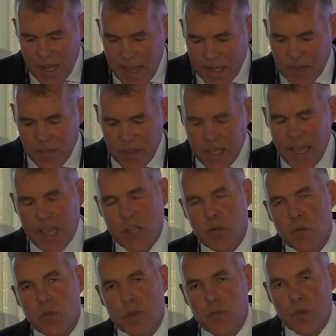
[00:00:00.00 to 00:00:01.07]
lack of
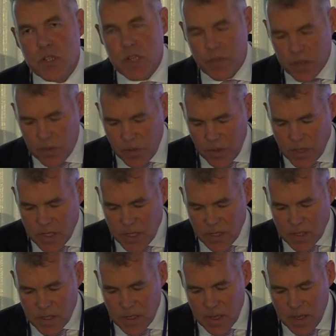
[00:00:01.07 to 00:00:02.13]
engagement with Muslim
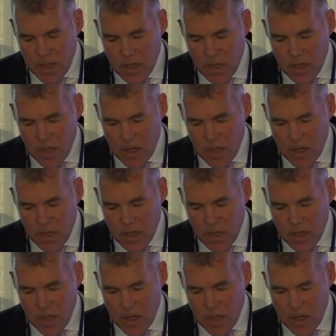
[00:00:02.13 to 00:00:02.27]
communities